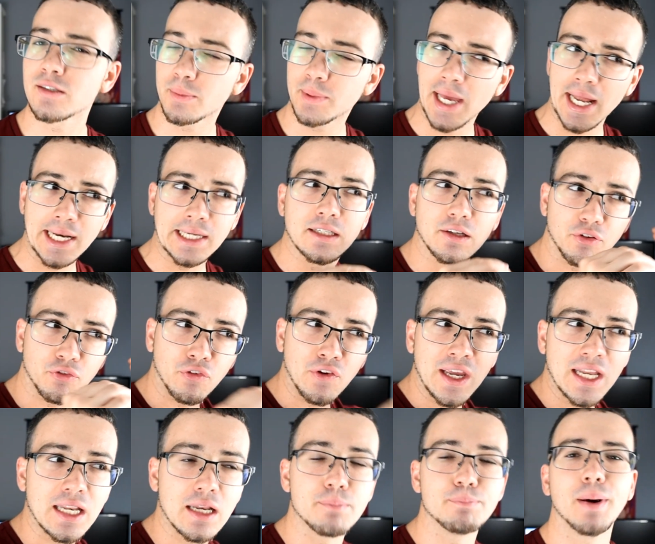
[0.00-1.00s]
up getting
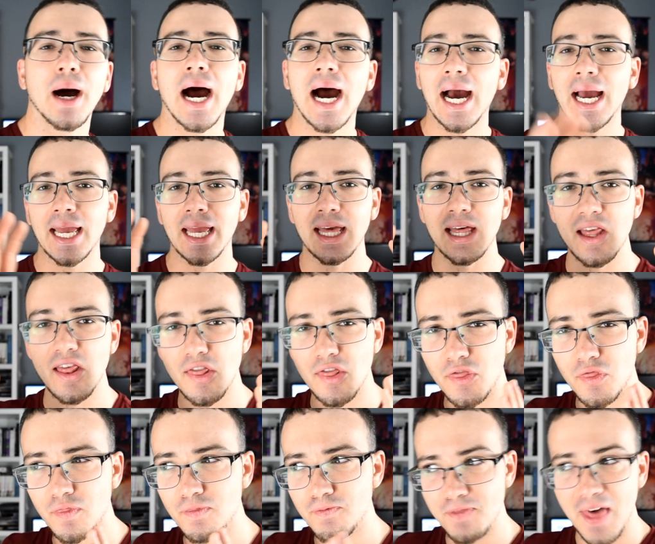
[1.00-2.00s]
defeated by
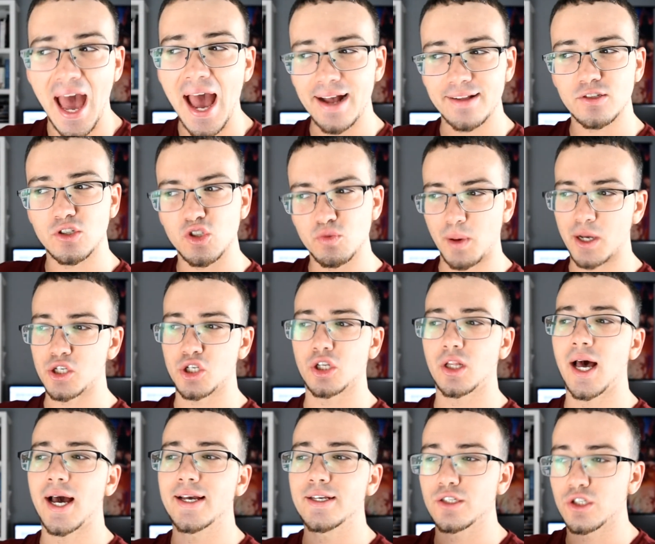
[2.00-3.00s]
that
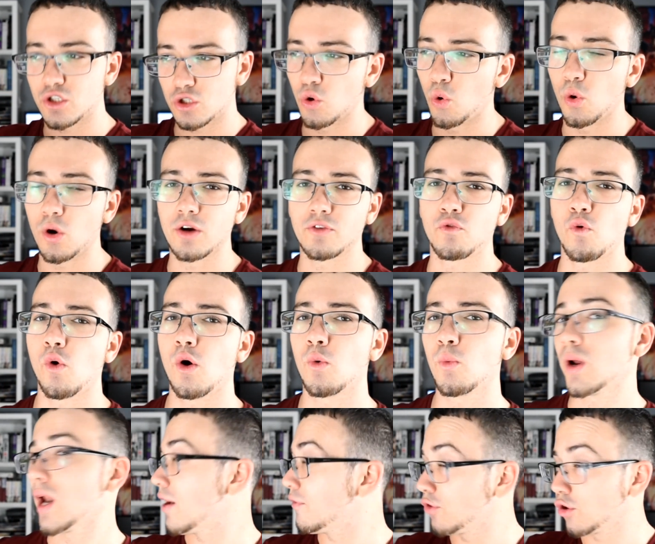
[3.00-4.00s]
specialized sword, for
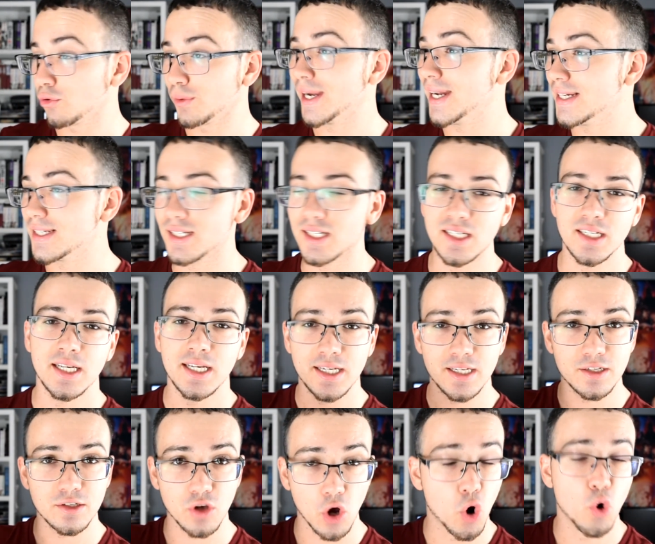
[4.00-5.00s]
whatever reason,
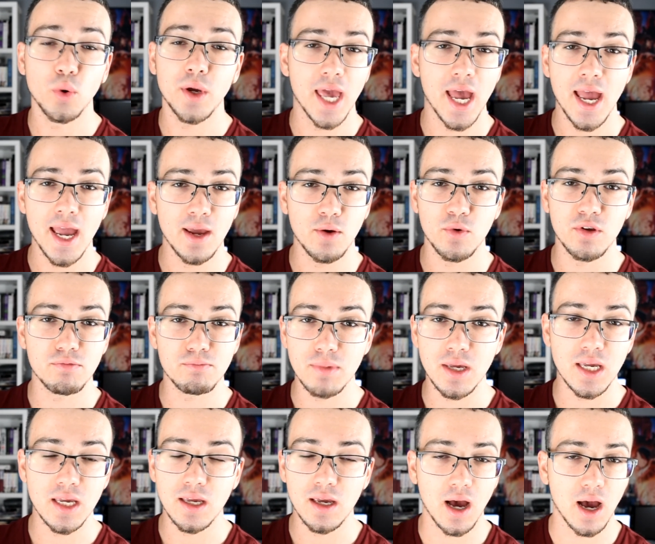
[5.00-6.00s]
is okay with me.